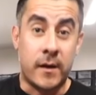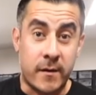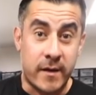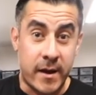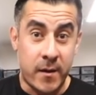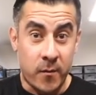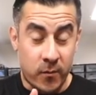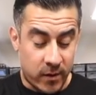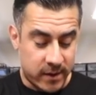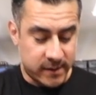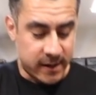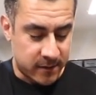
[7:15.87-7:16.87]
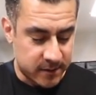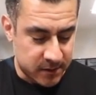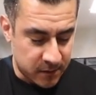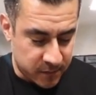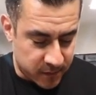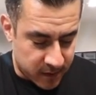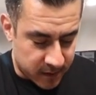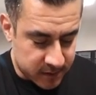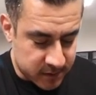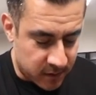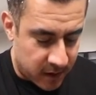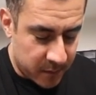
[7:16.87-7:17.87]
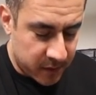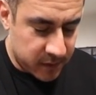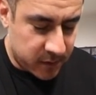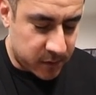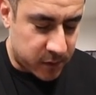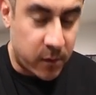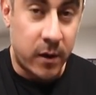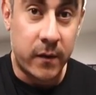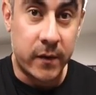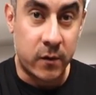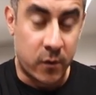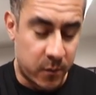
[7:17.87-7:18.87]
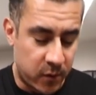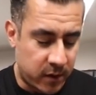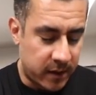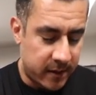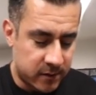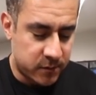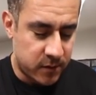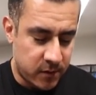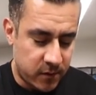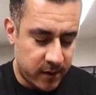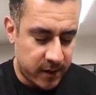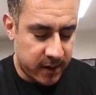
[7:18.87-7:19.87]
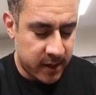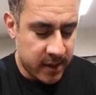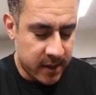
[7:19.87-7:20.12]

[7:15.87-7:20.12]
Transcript: All right, one down so far. So I'm gonna go through all the normal clowns real quick,